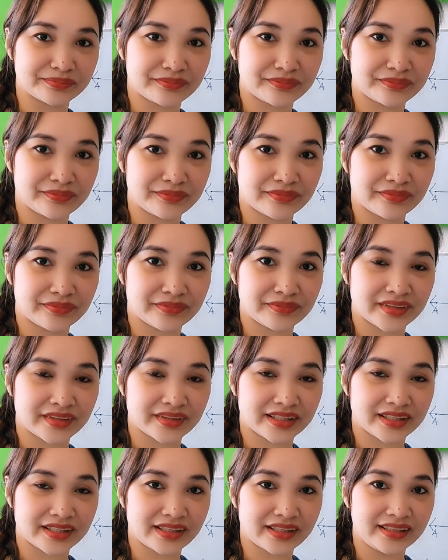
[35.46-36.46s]
Okay,
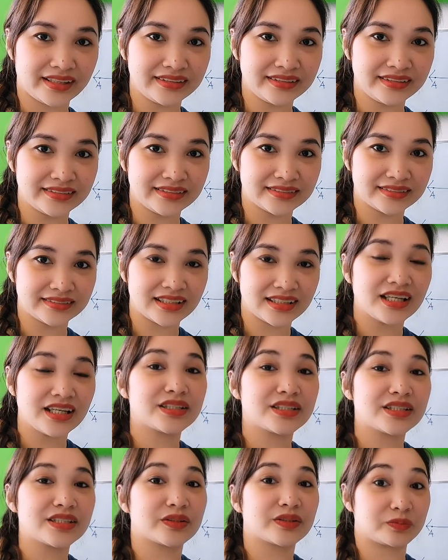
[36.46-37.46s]
so
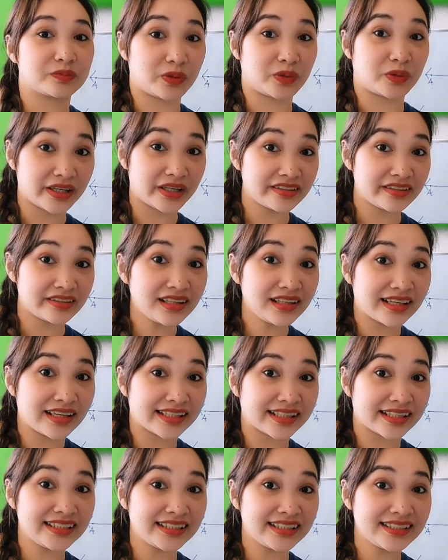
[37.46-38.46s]
parallel lines
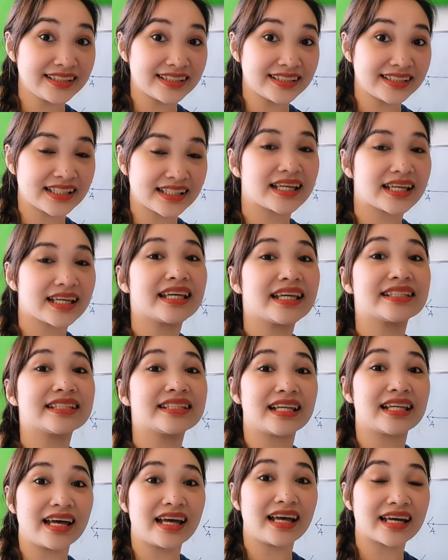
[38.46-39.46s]
is a line
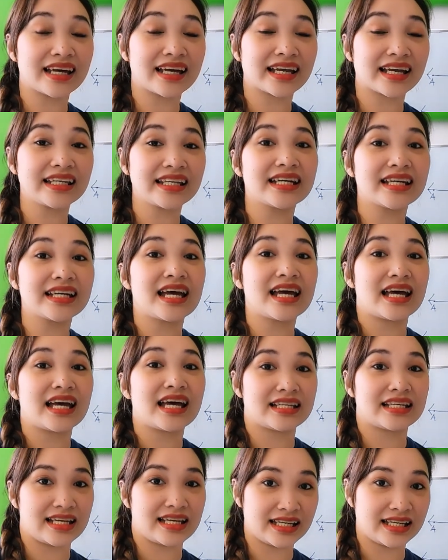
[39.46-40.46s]
that
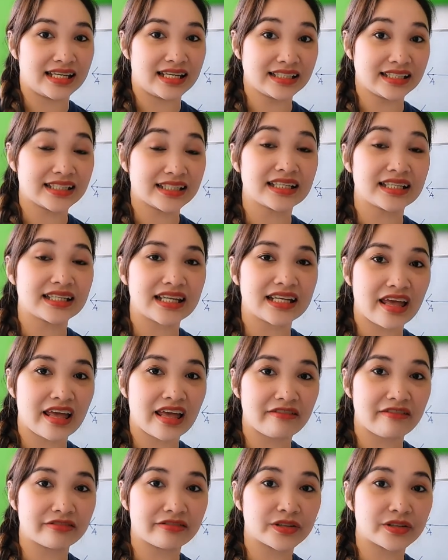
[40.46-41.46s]
never,
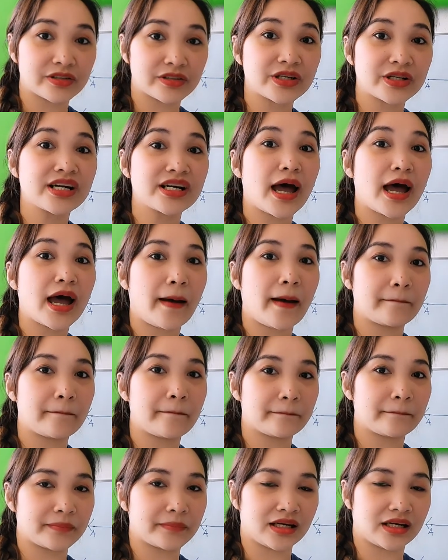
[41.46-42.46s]

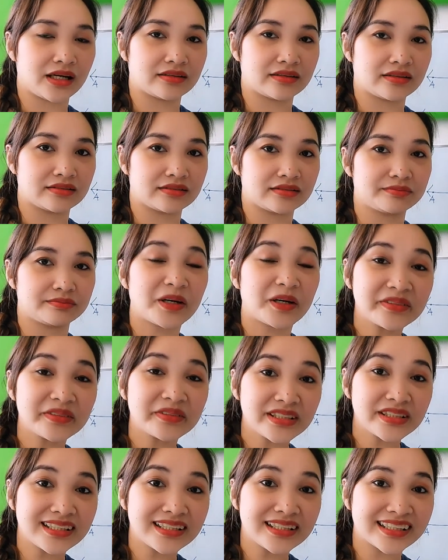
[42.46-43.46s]
parallel line
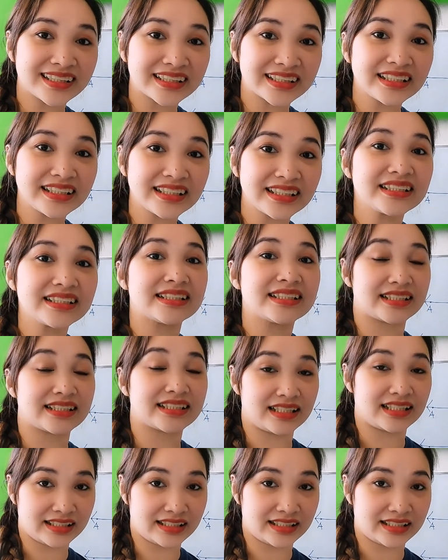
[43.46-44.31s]
is a line,